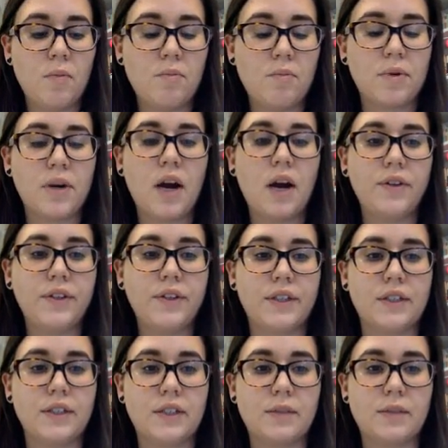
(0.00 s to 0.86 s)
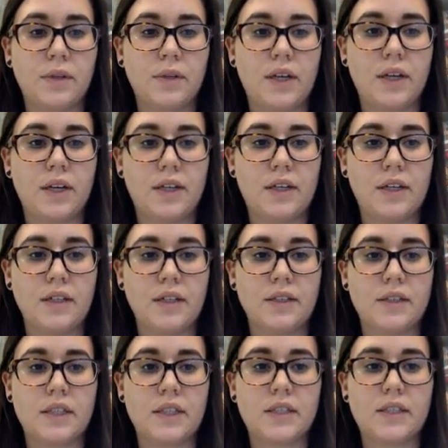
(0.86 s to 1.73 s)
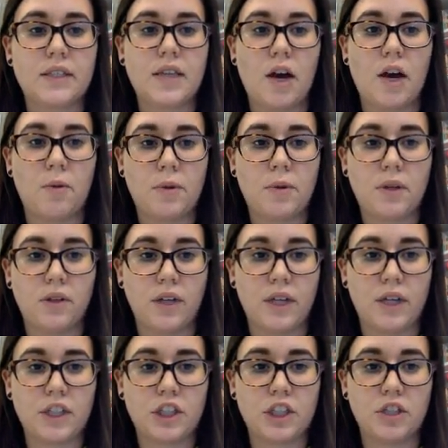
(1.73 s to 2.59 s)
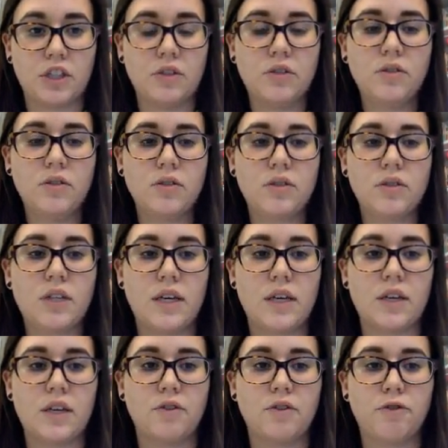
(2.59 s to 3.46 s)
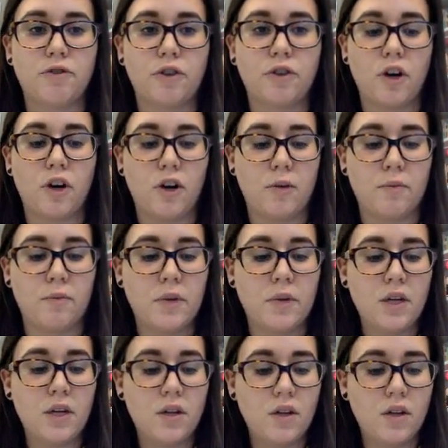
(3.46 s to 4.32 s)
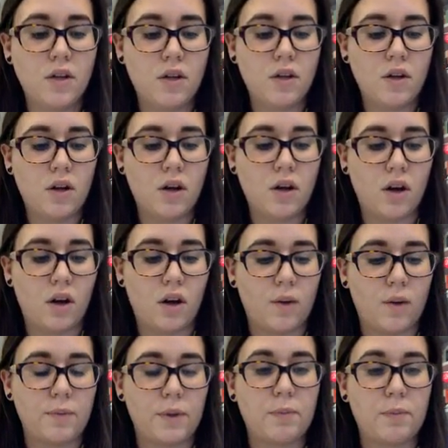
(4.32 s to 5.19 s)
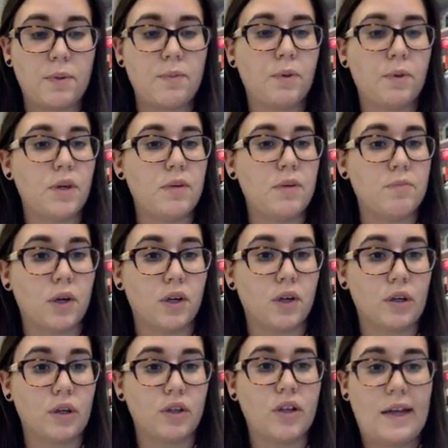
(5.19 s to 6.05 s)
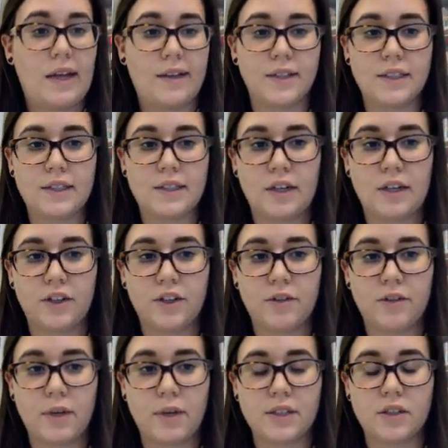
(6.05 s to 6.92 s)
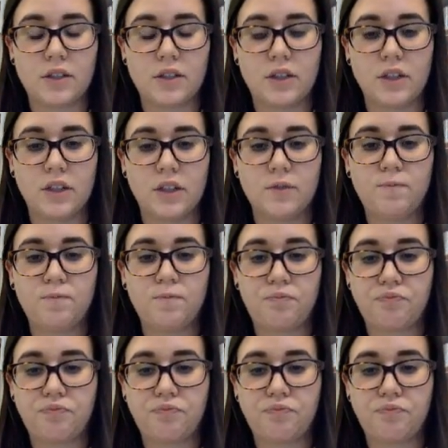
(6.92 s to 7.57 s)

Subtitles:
proudly displayed his scalp collection taken from the people he murdered at the Sand Creek Massacre